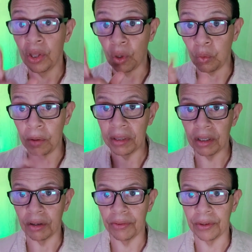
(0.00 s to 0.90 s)
The women
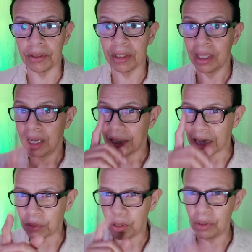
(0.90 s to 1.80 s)
go first.
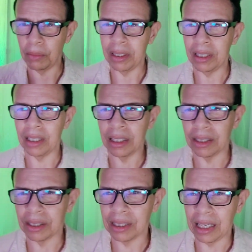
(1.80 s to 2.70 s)
That's why you men need to
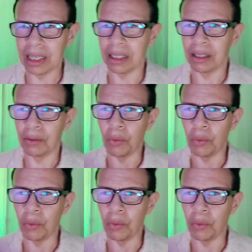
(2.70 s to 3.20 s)
understand.